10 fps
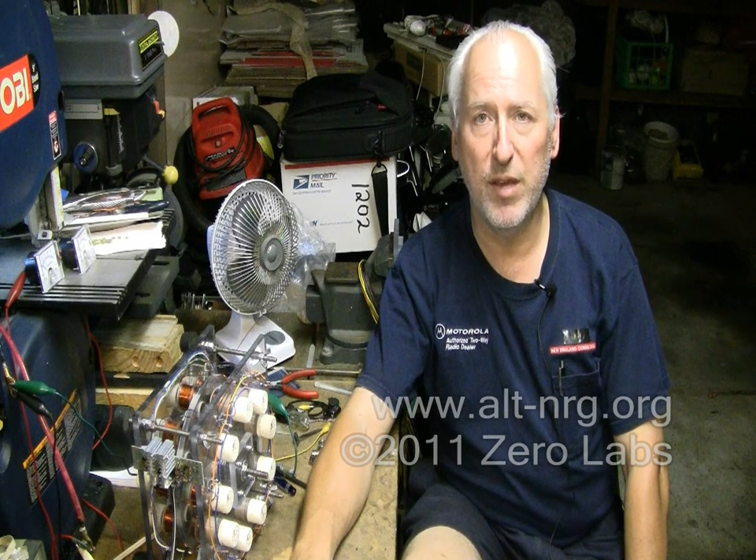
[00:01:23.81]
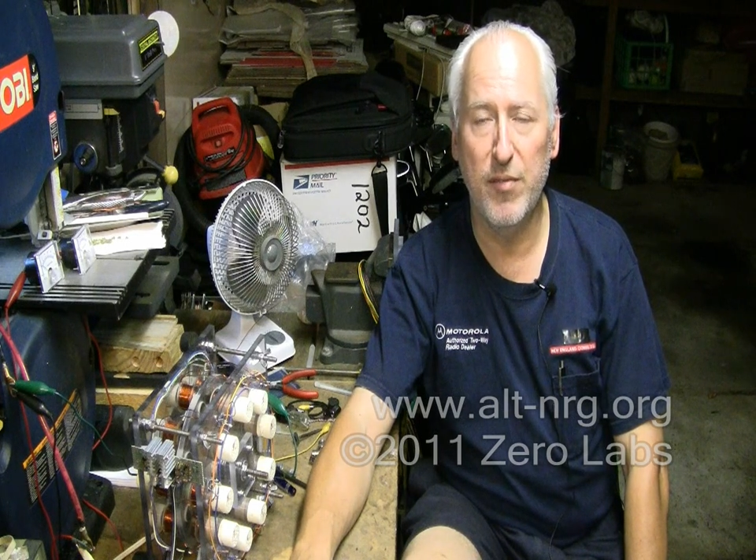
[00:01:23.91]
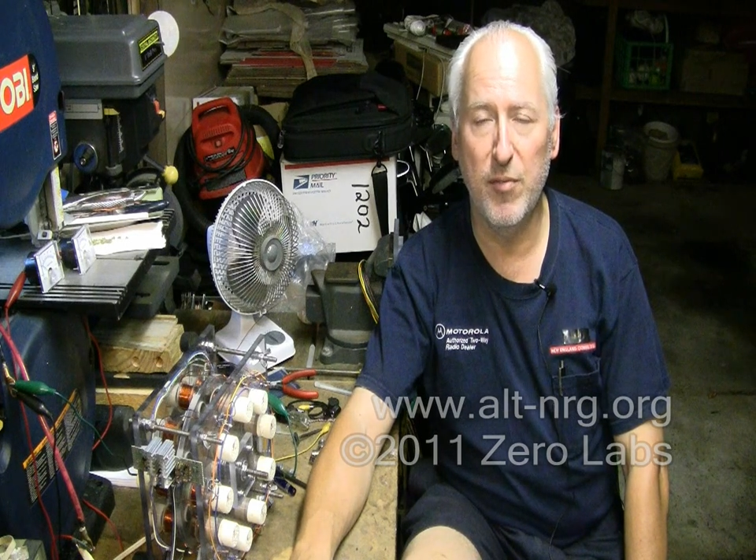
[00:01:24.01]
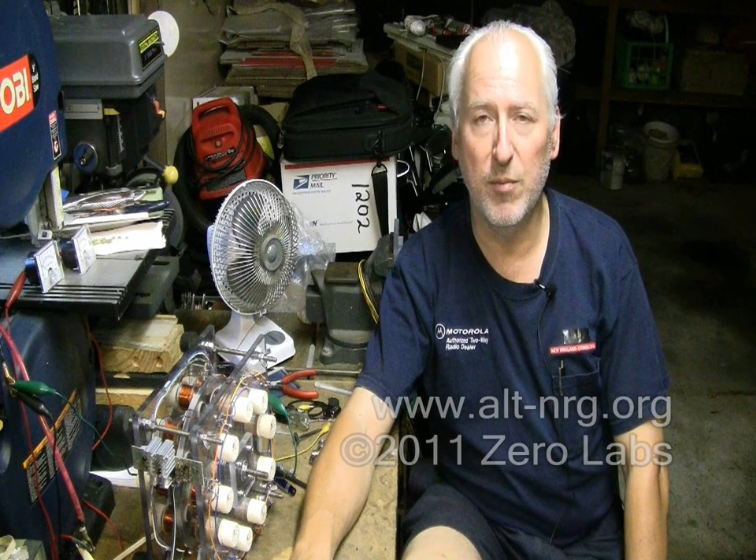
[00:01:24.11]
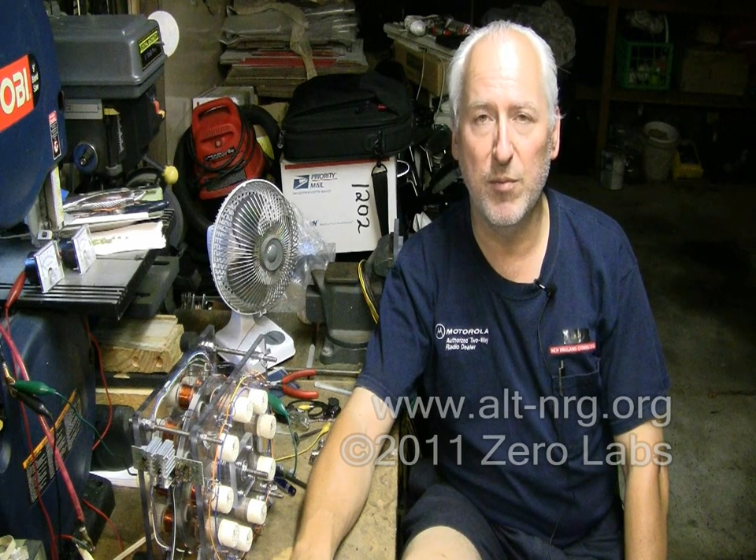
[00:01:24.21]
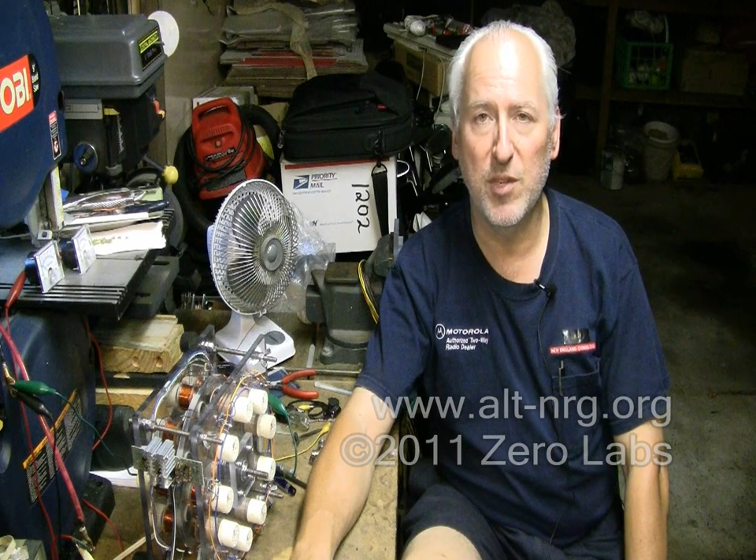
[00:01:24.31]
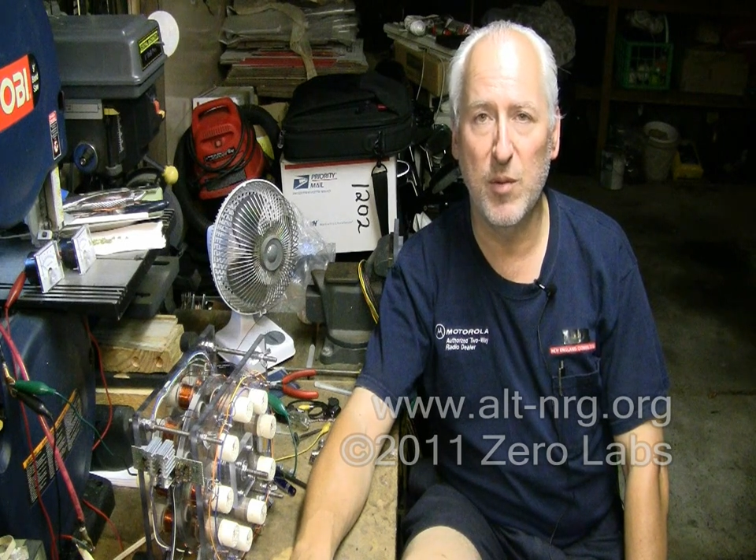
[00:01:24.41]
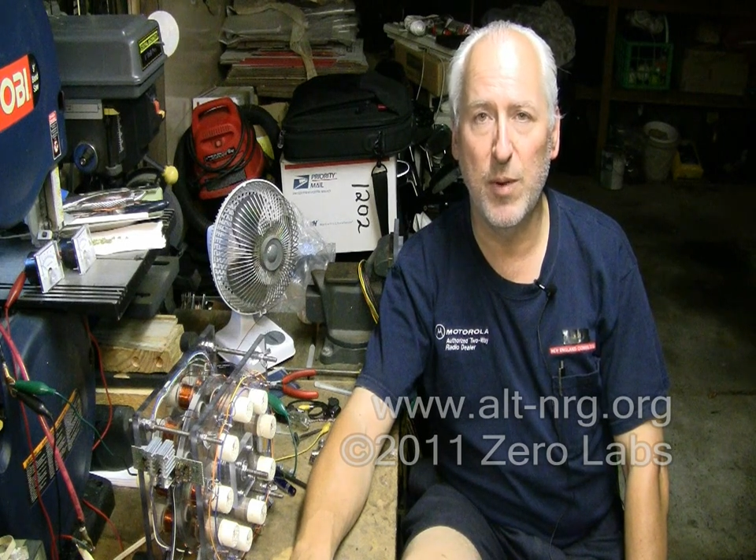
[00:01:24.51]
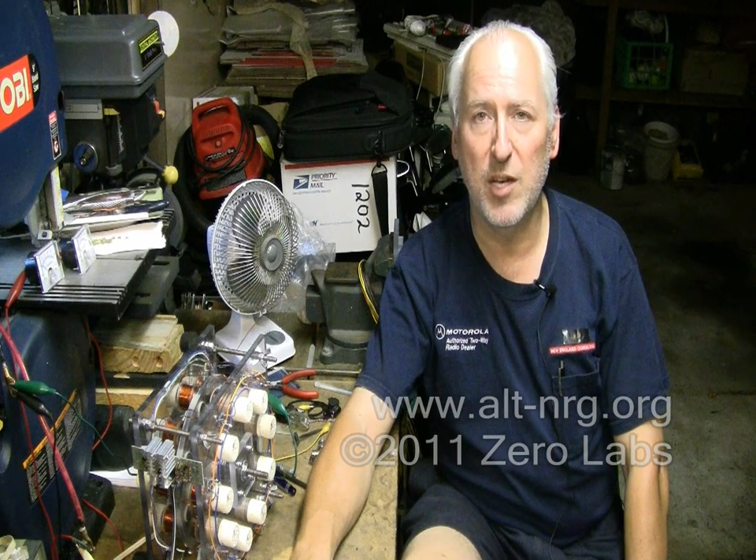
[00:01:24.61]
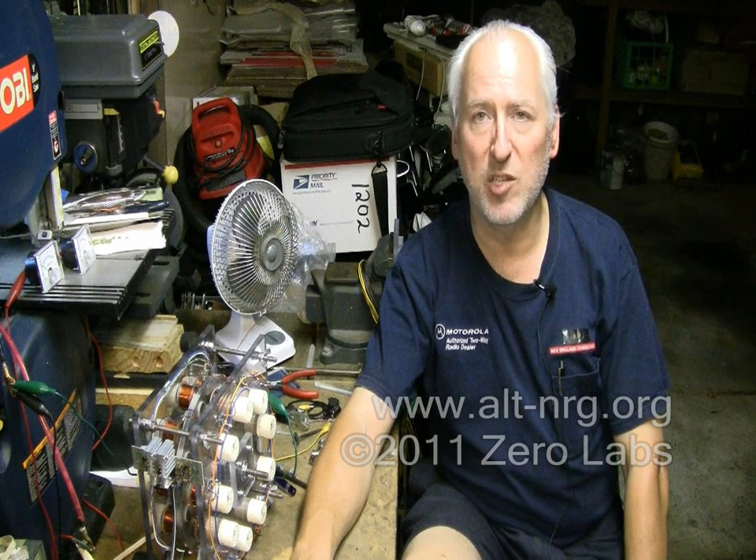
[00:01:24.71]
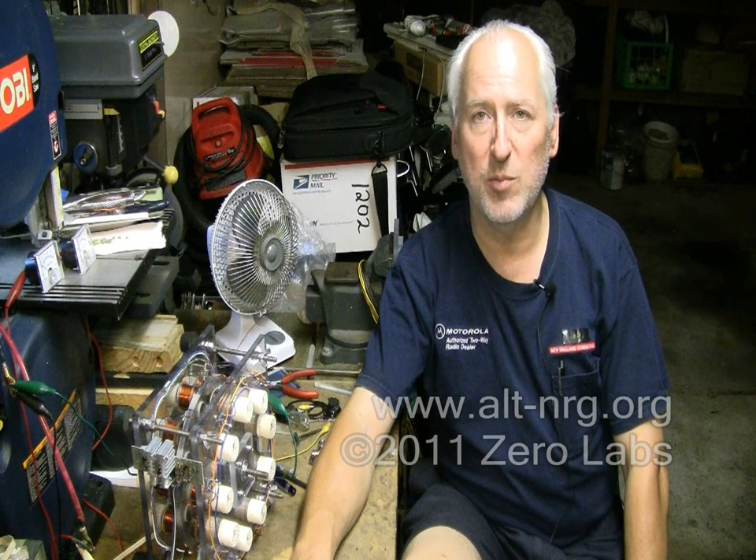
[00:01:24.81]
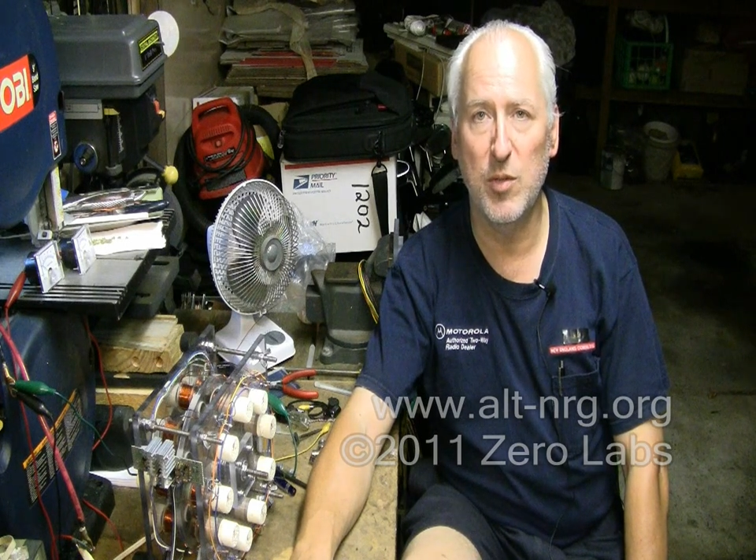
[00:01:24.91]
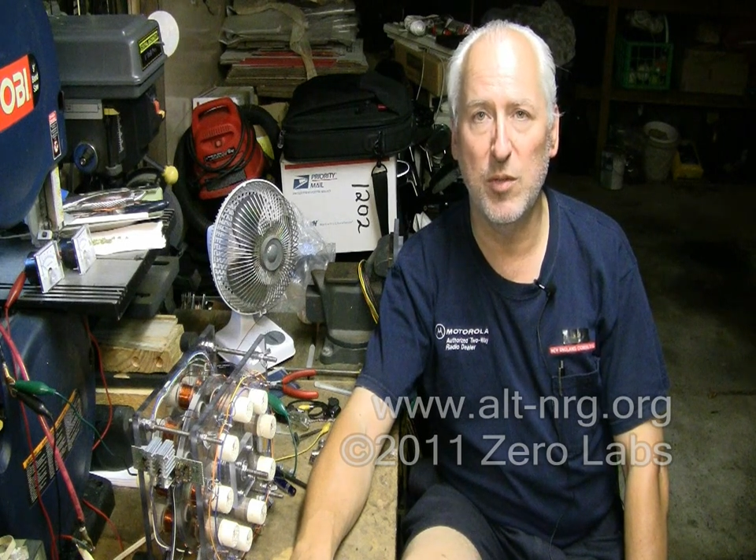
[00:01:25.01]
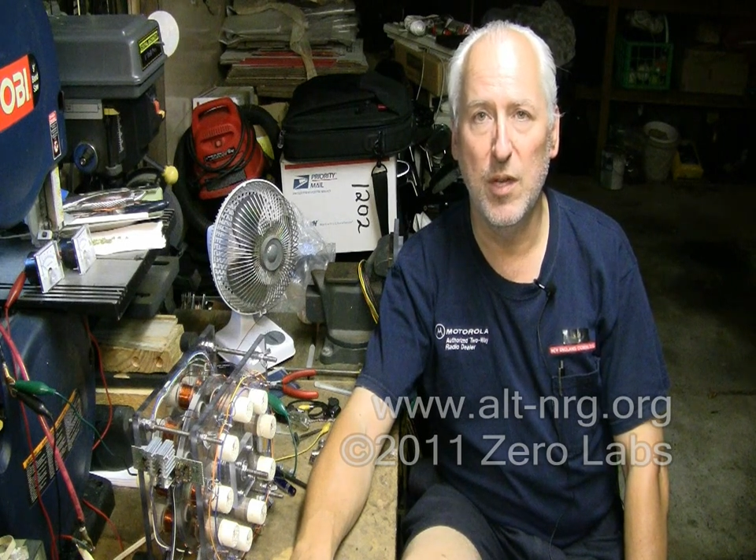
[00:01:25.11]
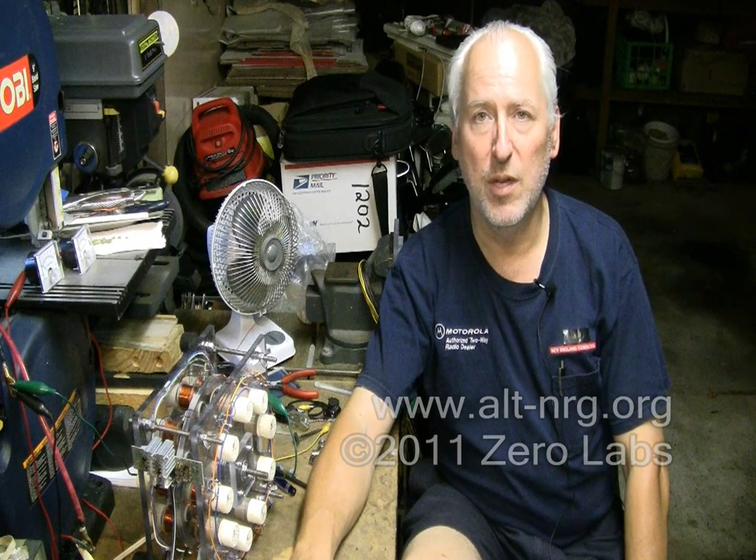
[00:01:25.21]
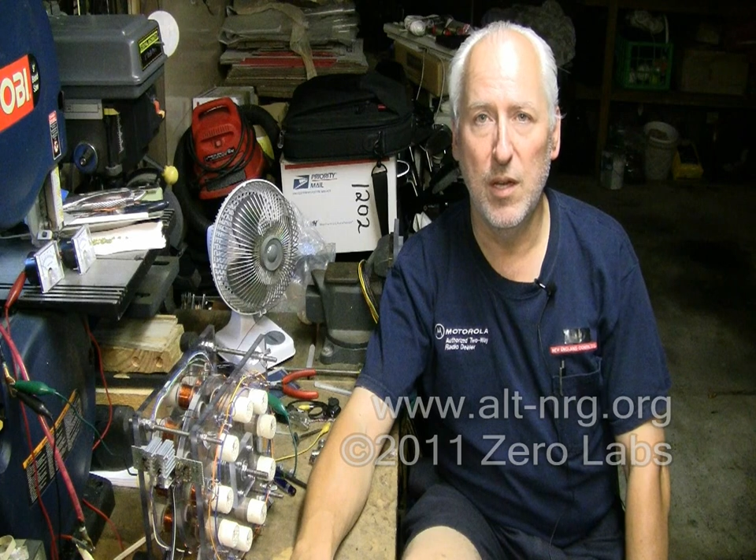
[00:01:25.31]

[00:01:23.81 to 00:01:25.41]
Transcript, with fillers: waveforms that are possible